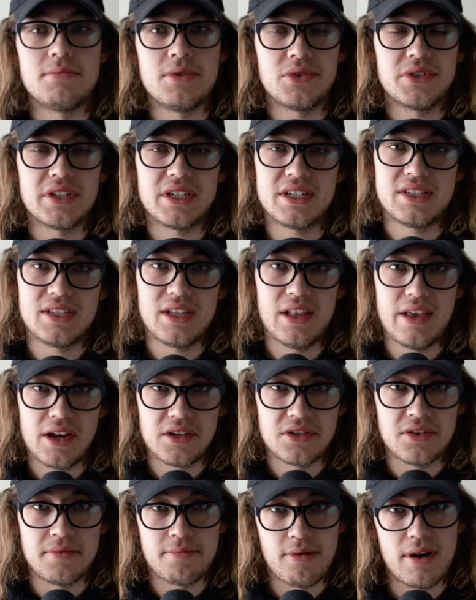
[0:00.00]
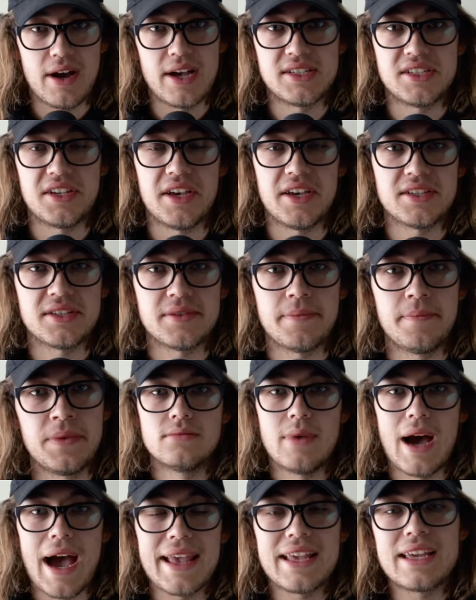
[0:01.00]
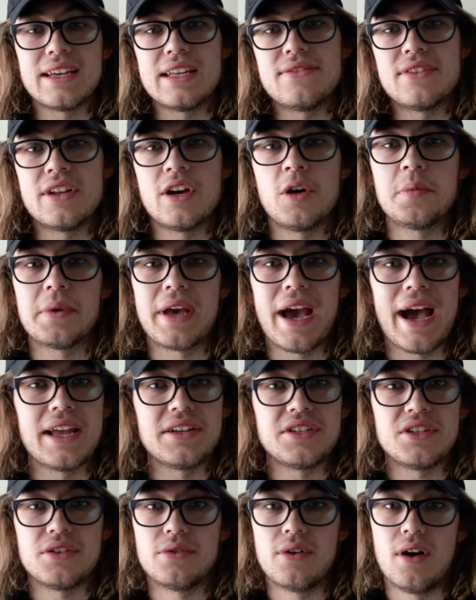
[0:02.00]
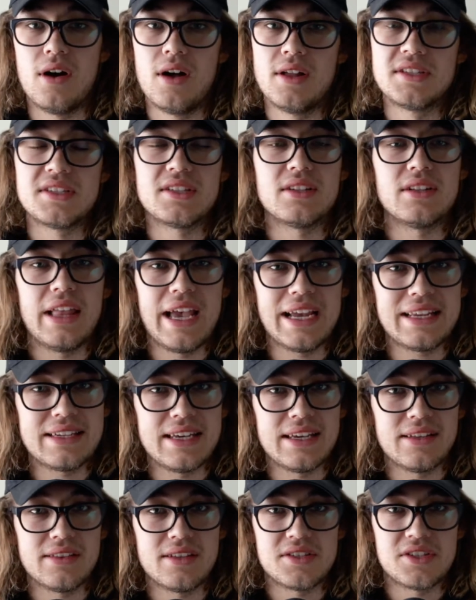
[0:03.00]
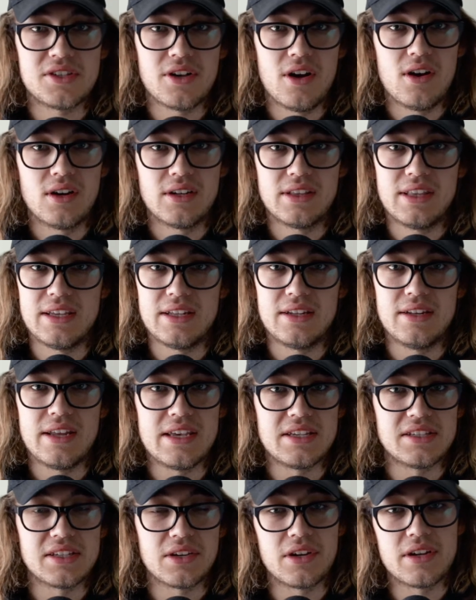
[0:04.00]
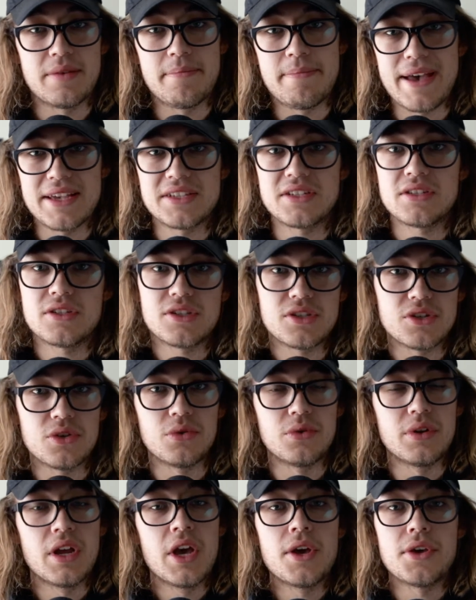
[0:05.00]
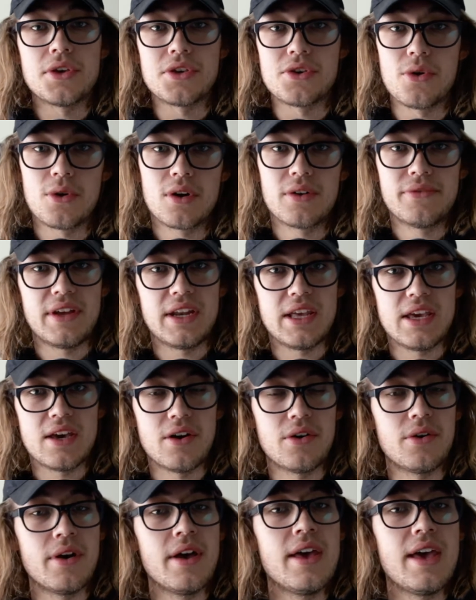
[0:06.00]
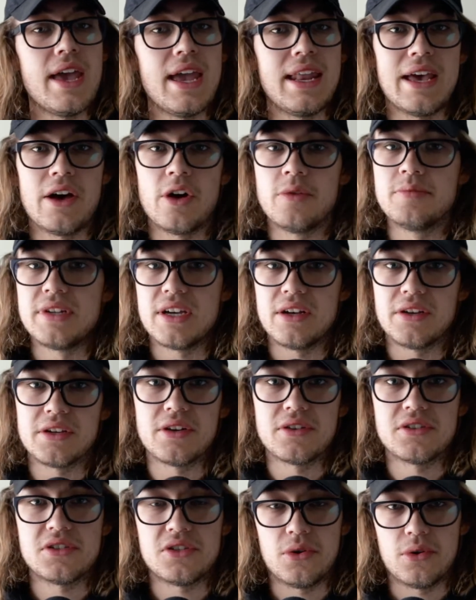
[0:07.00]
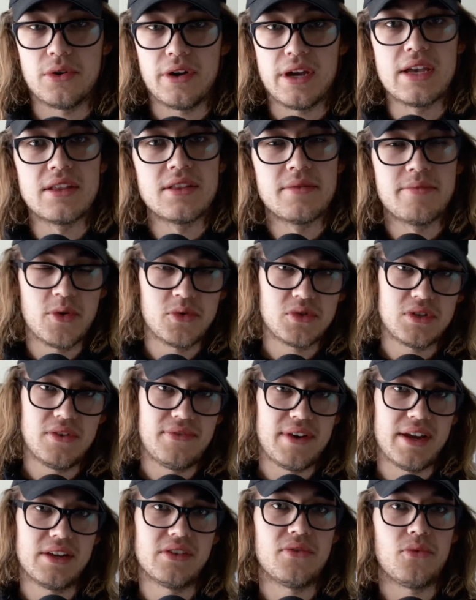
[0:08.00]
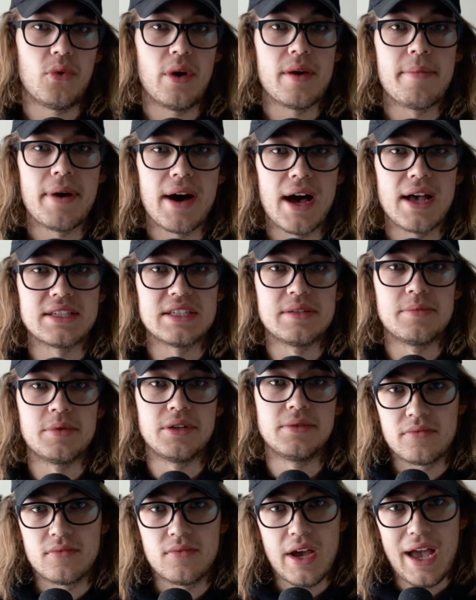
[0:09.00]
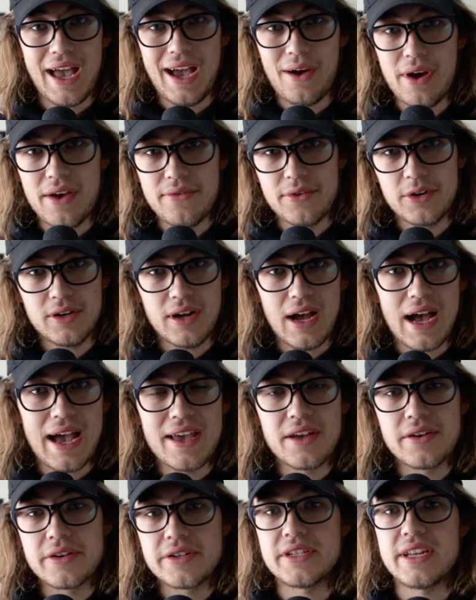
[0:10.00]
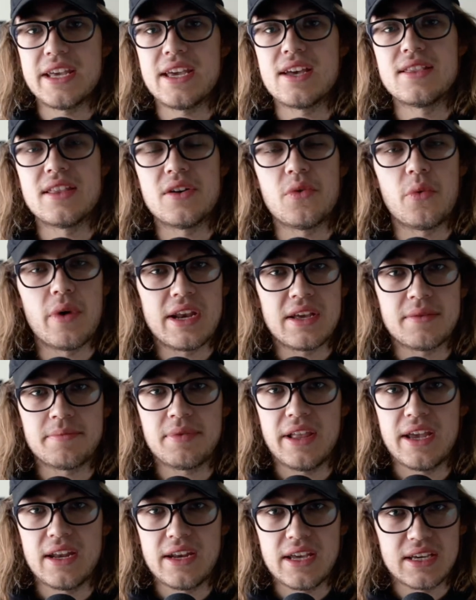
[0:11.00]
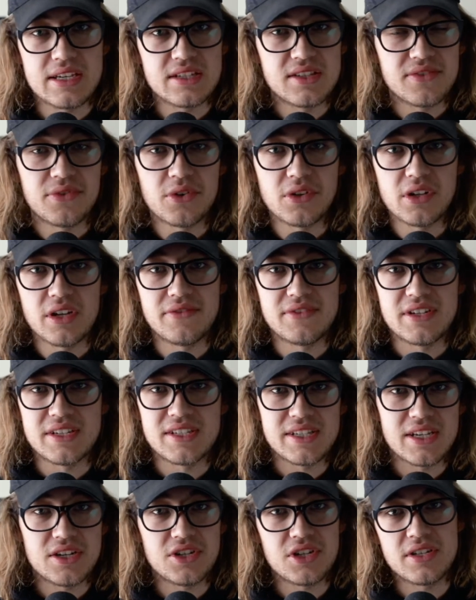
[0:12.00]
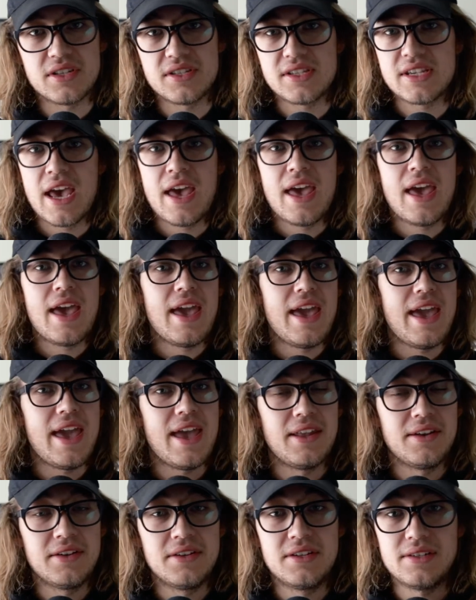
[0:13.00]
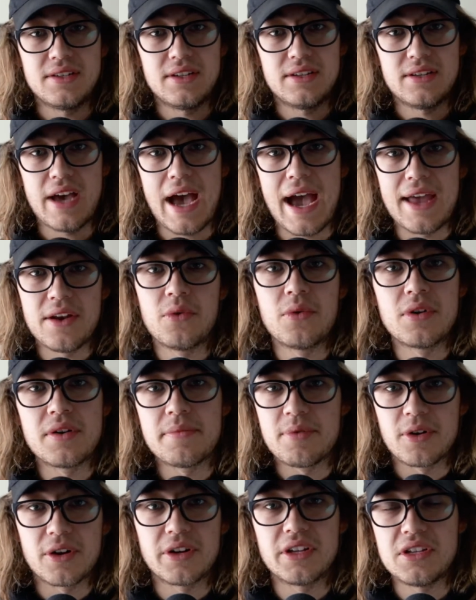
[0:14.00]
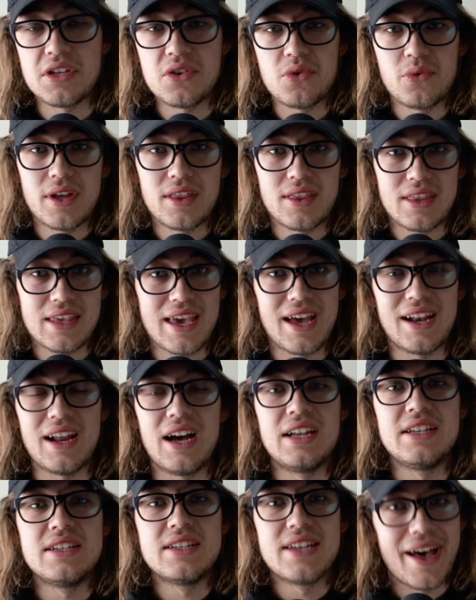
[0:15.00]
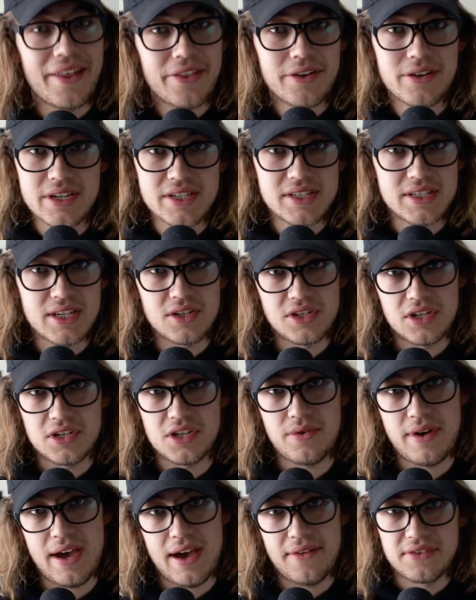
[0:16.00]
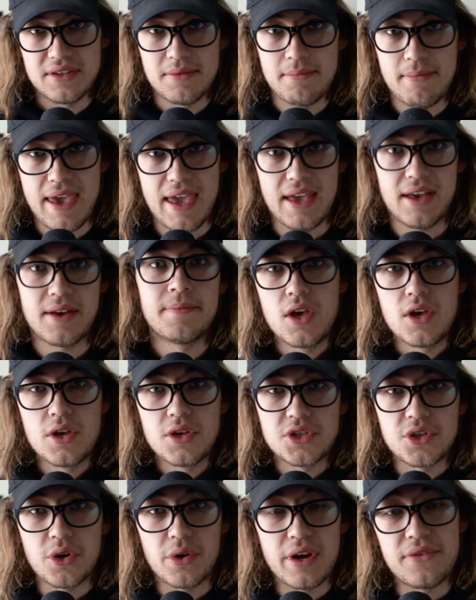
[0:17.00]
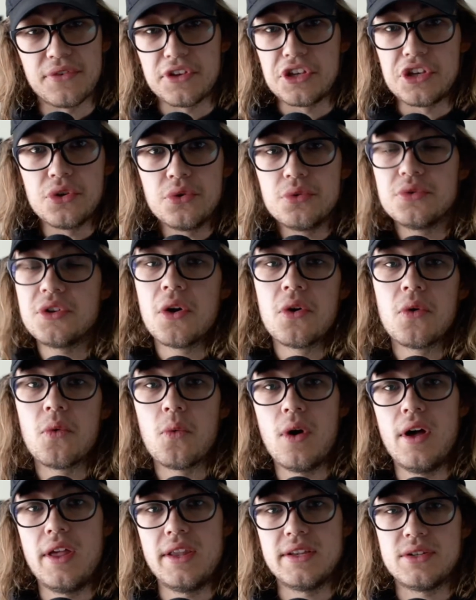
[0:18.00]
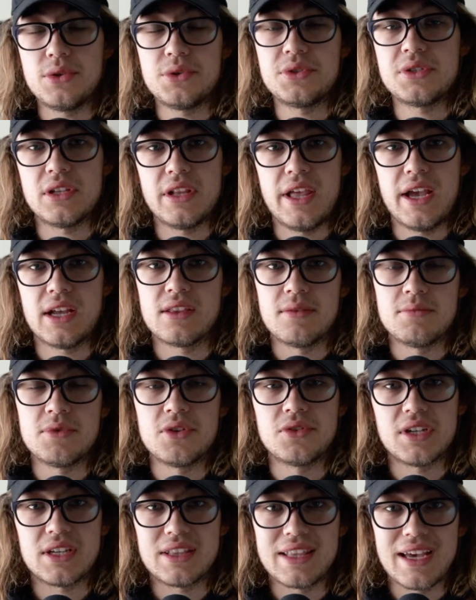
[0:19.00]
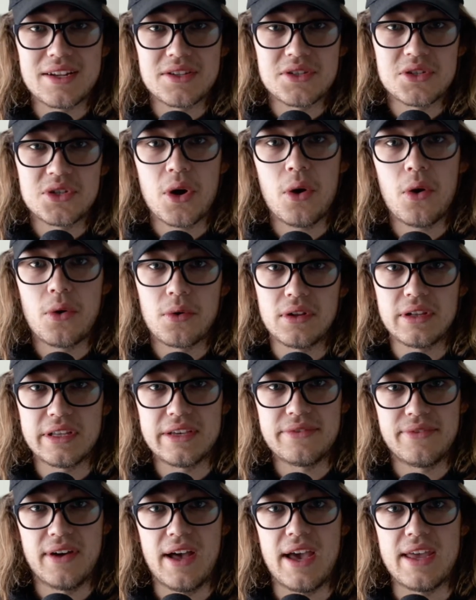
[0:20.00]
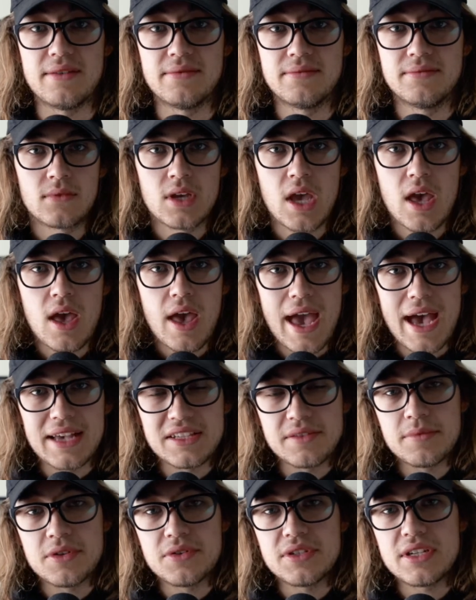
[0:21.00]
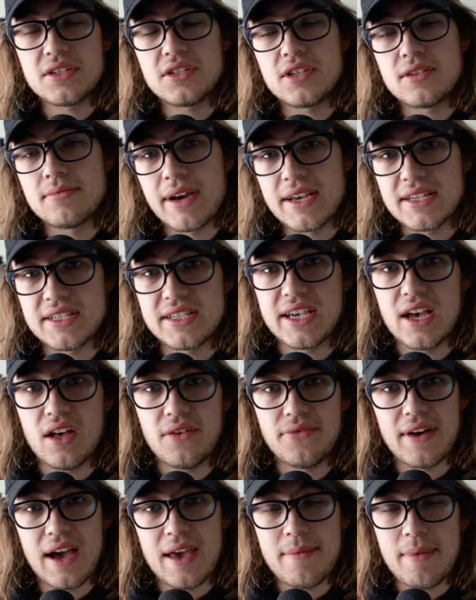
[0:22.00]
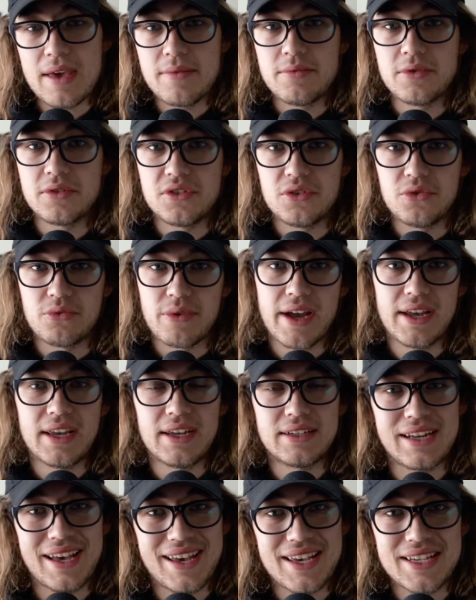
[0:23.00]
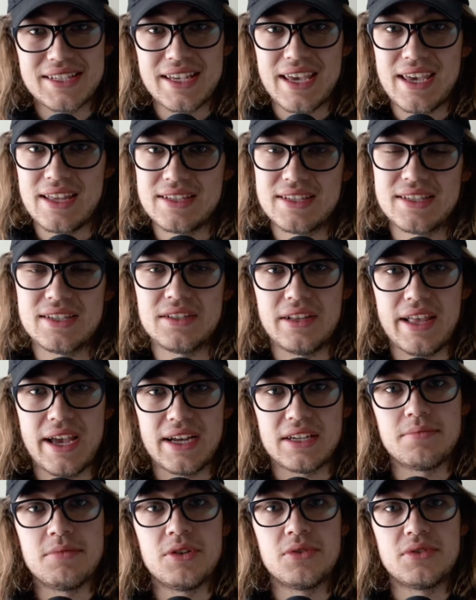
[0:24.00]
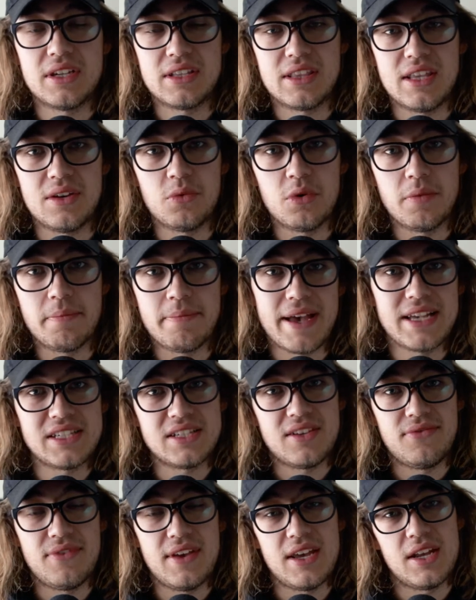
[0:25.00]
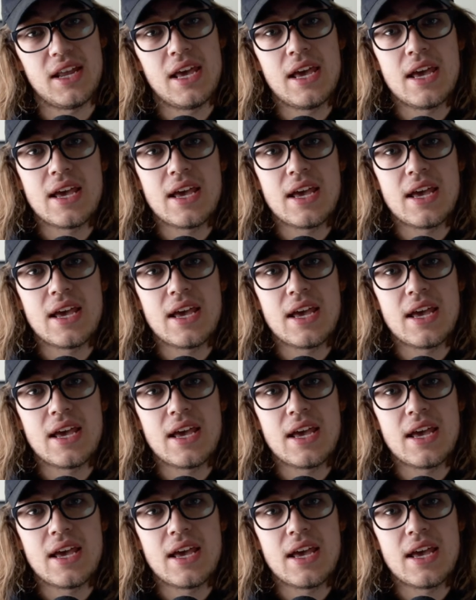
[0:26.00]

music selection process. I can even help guide you on selecting the song that is gonna best suit your video and help tell your story in the most effective way possible. However, I understand that wedding planning is full of decisions and I don't wanna burden with yet another decision you have to make. So if you don't want to select the music, that is totally fine. As a musician myself, I'm able to recognize and select music that will best fit